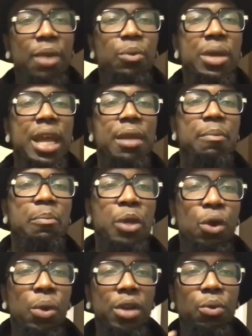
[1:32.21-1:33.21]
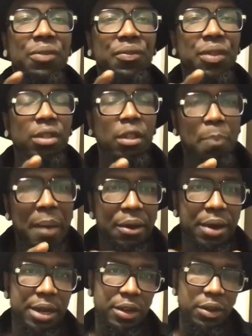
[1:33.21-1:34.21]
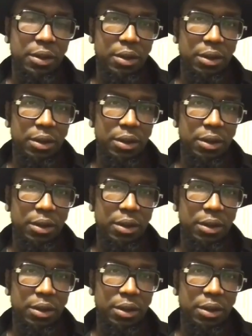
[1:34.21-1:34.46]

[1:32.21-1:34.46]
and we imbue it with the spirit.